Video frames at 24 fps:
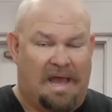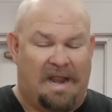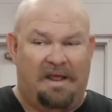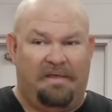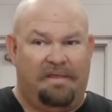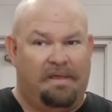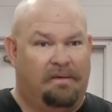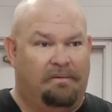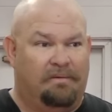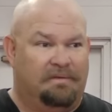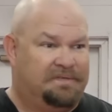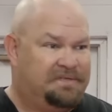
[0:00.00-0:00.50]

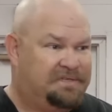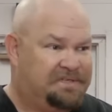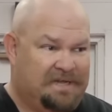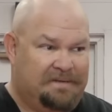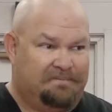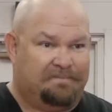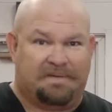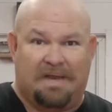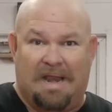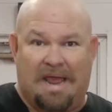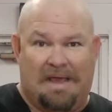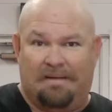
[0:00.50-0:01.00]
Anything with
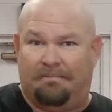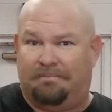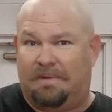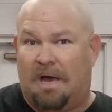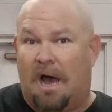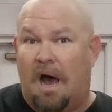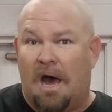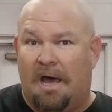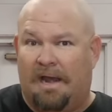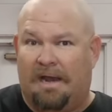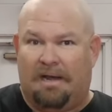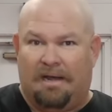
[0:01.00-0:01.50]
Jeep's name
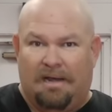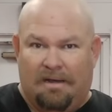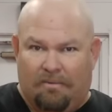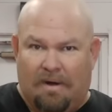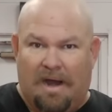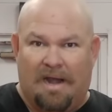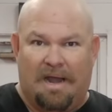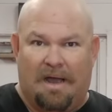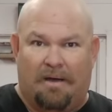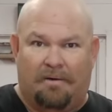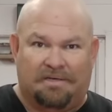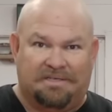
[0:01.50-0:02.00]
on it
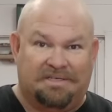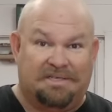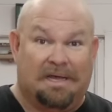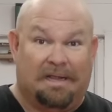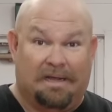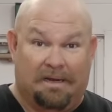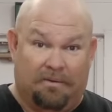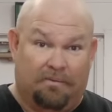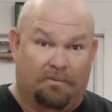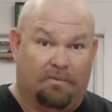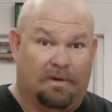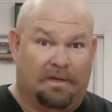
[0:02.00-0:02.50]
right now is
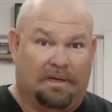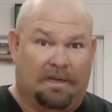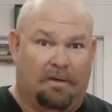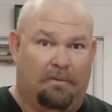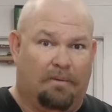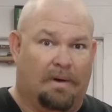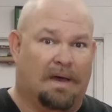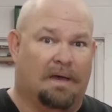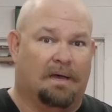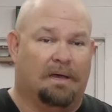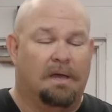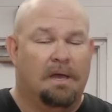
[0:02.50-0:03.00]
selling really
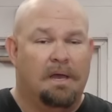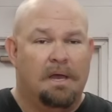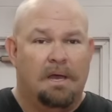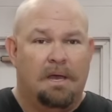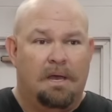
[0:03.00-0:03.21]
well.